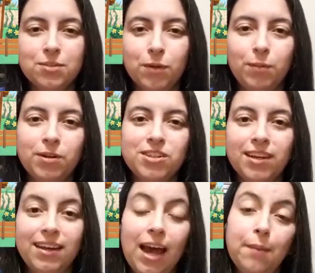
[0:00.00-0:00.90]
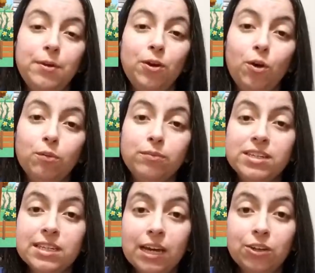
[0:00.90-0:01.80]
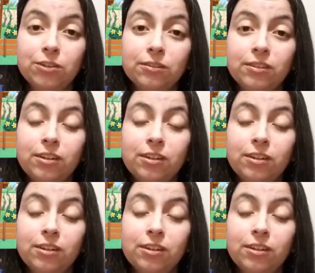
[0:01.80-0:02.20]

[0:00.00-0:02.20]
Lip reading: it's pretty much like Happy Home Designer.